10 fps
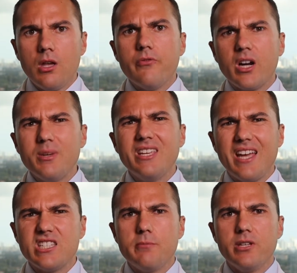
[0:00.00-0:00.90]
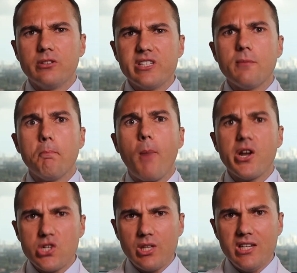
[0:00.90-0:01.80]
Vitamin D has the ability to
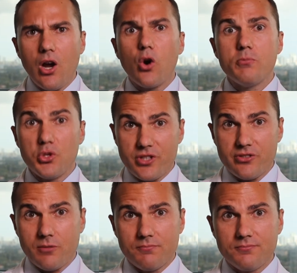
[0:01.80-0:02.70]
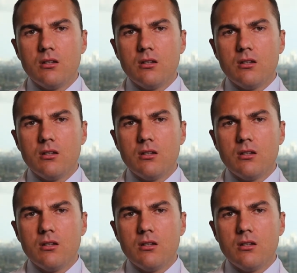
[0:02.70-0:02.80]
modulate our immune system.